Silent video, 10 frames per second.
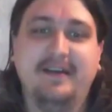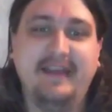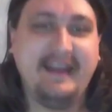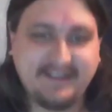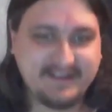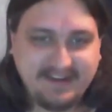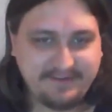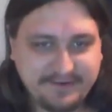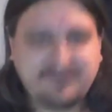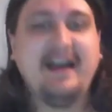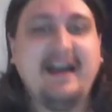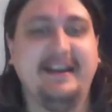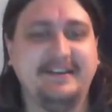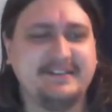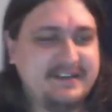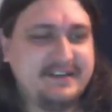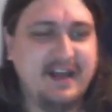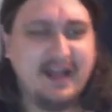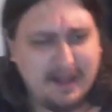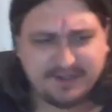He didn't even try. He just said
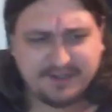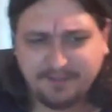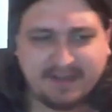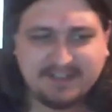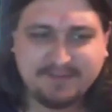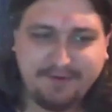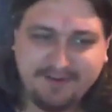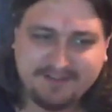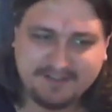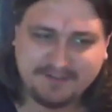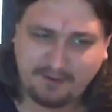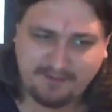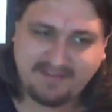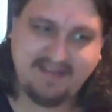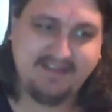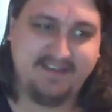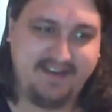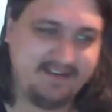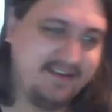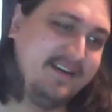a bunch of buzzwords and talked about the
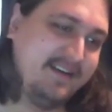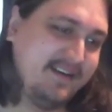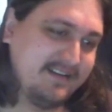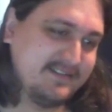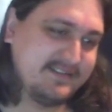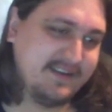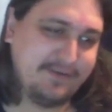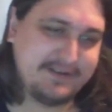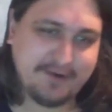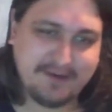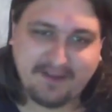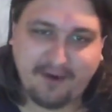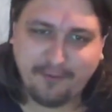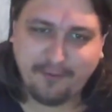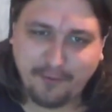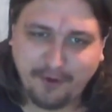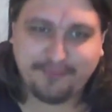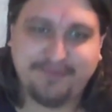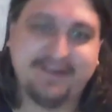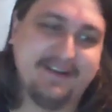internet. It's like we're talking about the whole
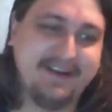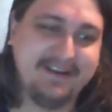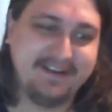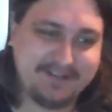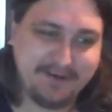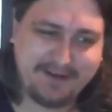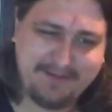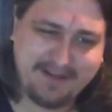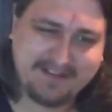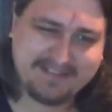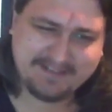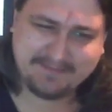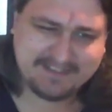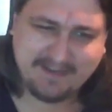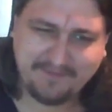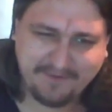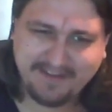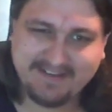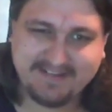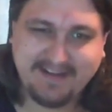world, you know. You're talking about some stuff on
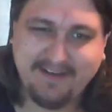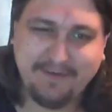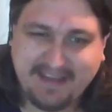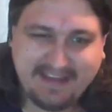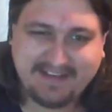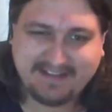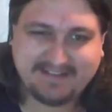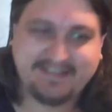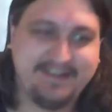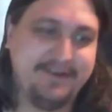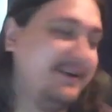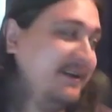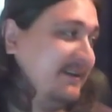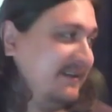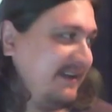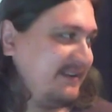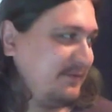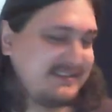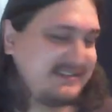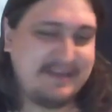the internet. Who cares, you know? How,
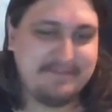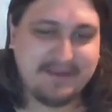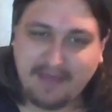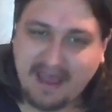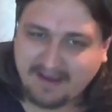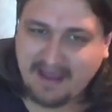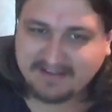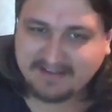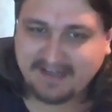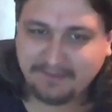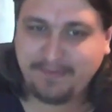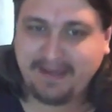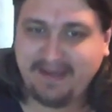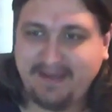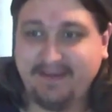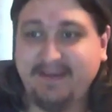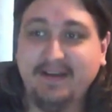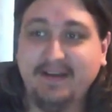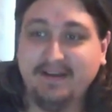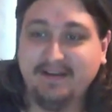what is that? How does that compare? It's Orwell's
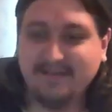life.